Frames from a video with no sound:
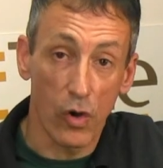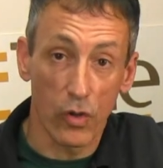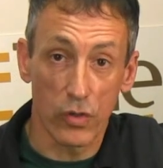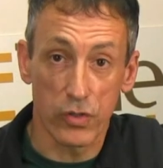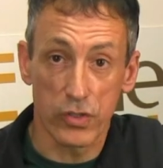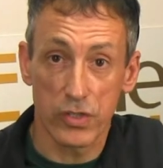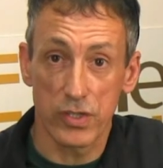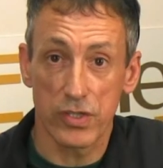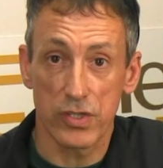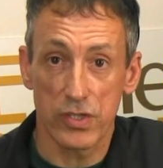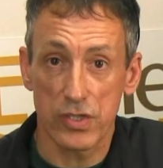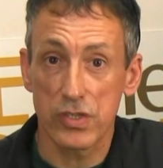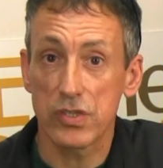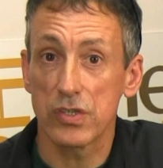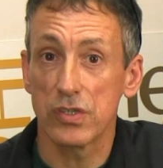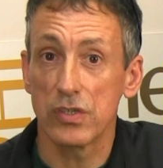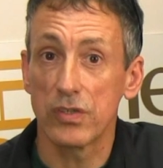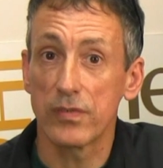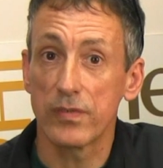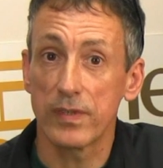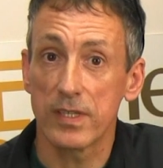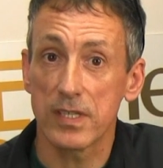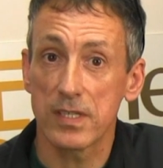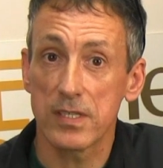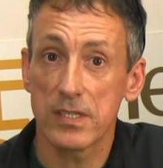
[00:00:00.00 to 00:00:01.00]
onto the
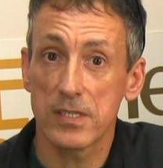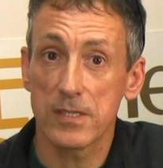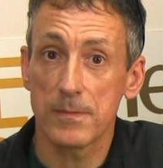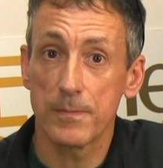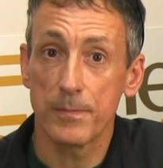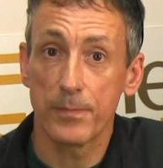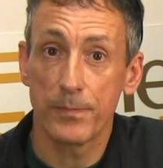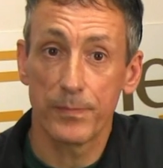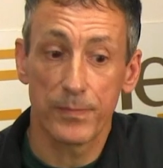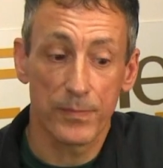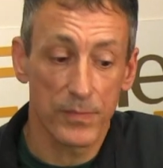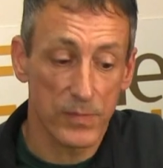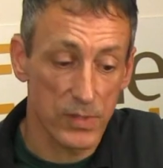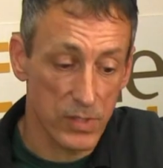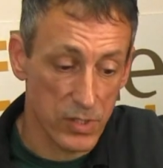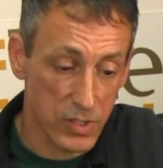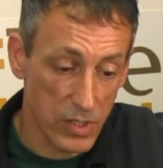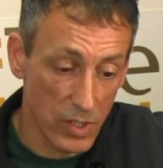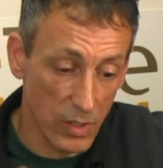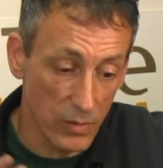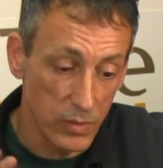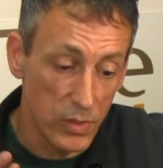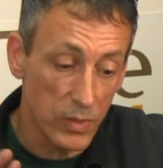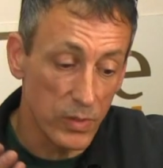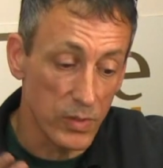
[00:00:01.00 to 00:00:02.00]
surface.
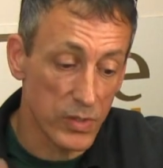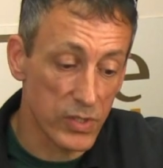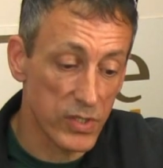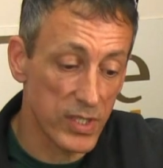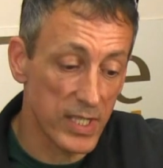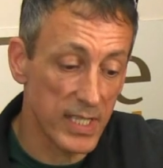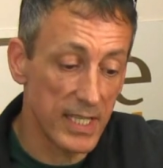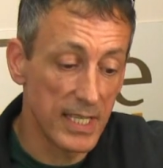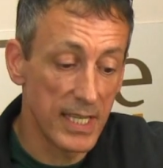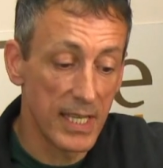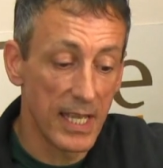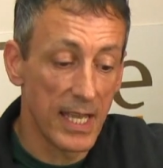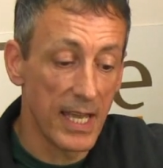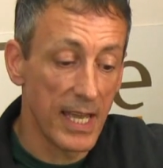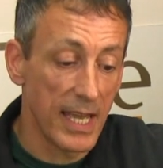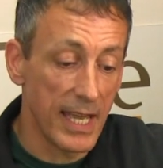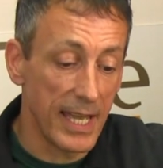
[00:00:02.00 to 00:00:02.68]
So you can see,